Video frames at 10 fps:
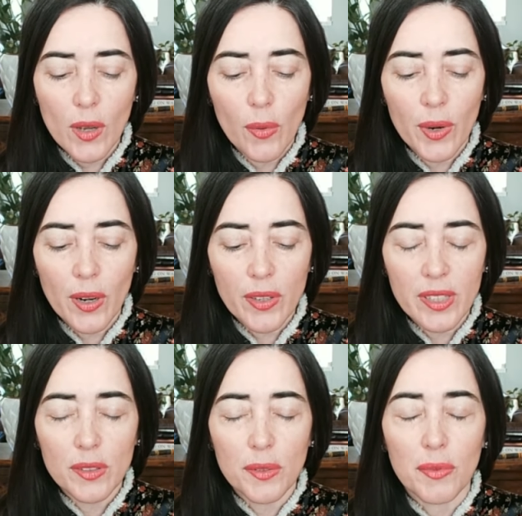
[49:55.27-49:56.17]
We're
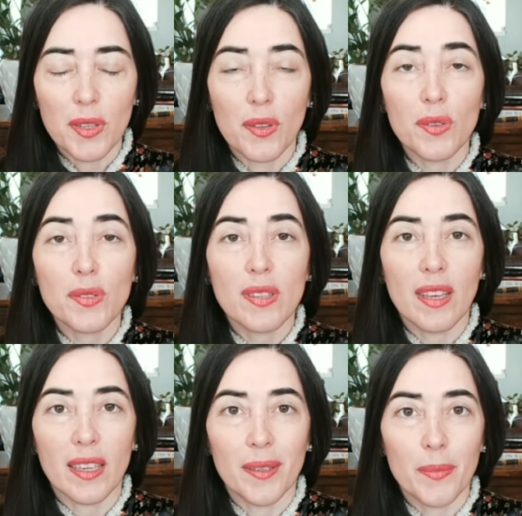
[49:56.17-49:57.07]
looking to reduce
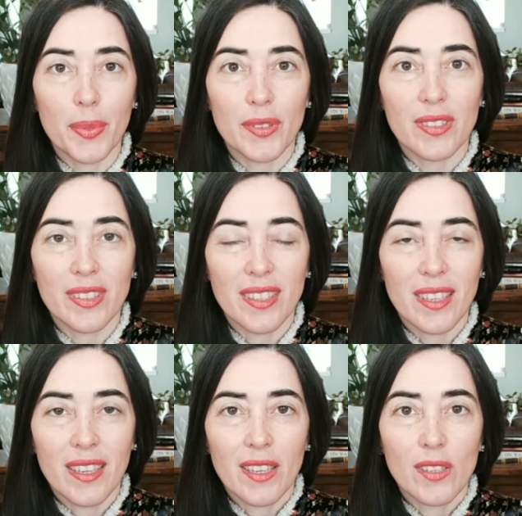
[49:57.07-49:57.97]
the input
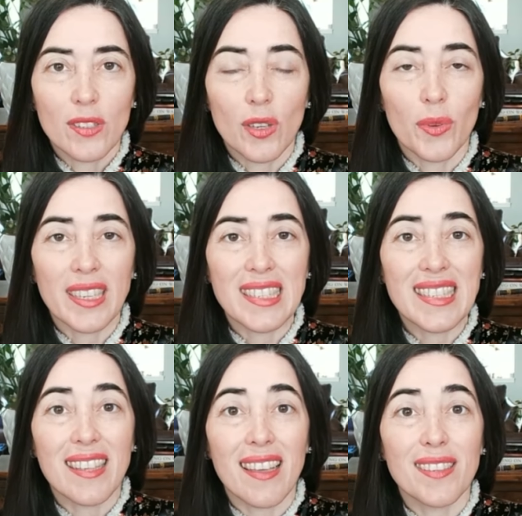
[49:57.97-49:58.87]
so we can
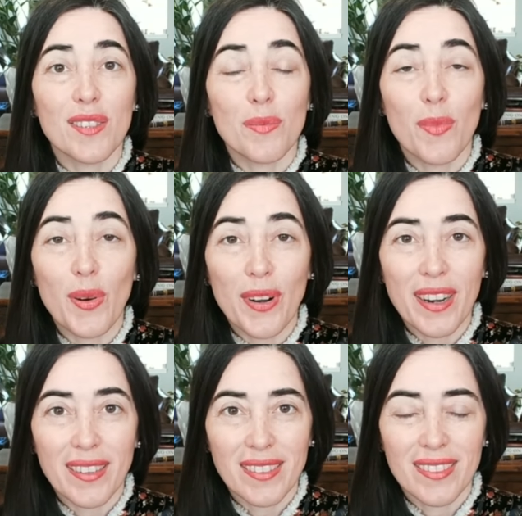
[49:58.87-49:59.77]
sense
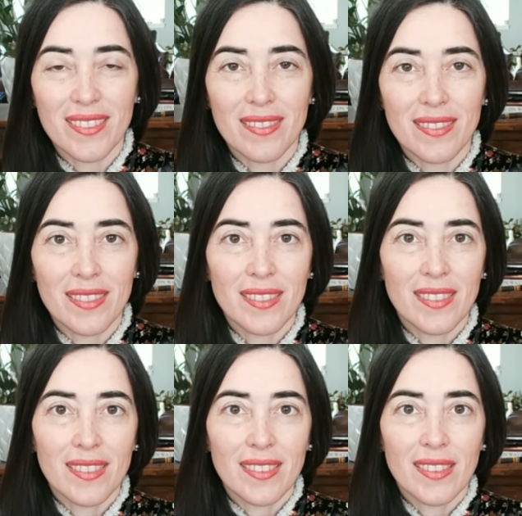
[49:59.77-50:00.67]
more.
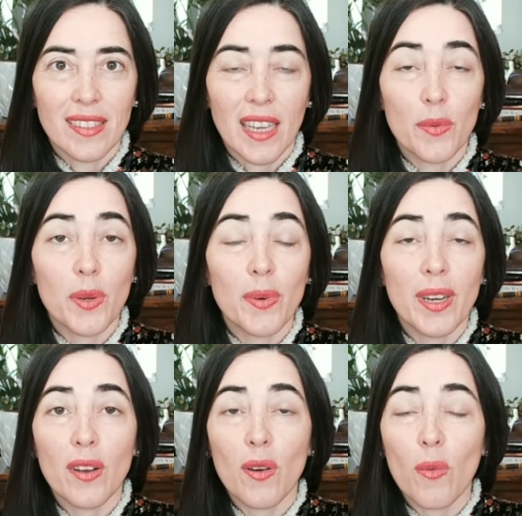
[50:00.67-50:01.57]
And we
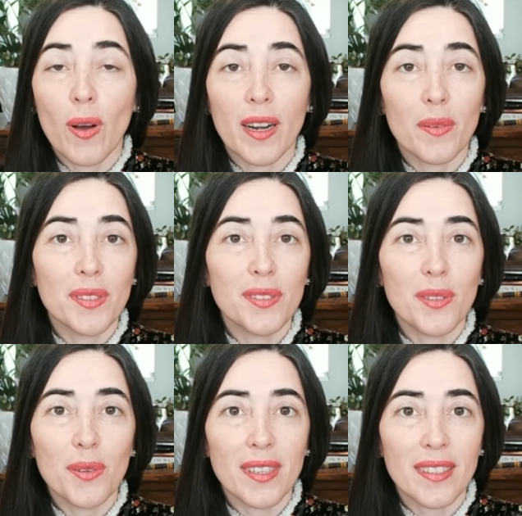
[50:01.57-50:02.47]
want to know what are we
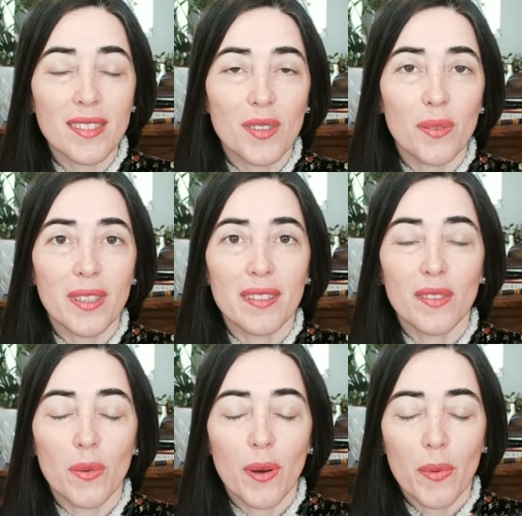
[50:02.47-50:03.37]
doing so we can
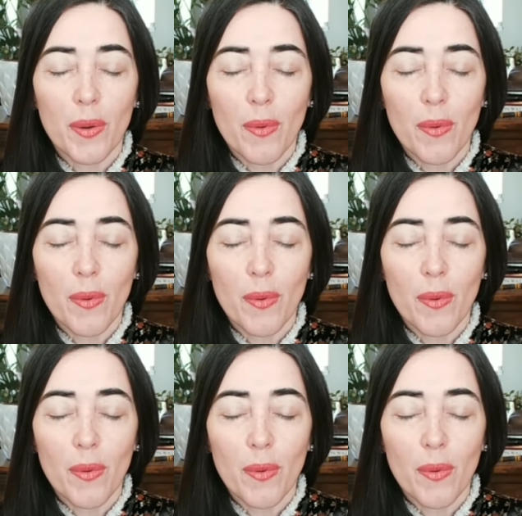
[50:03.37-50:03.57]
do what we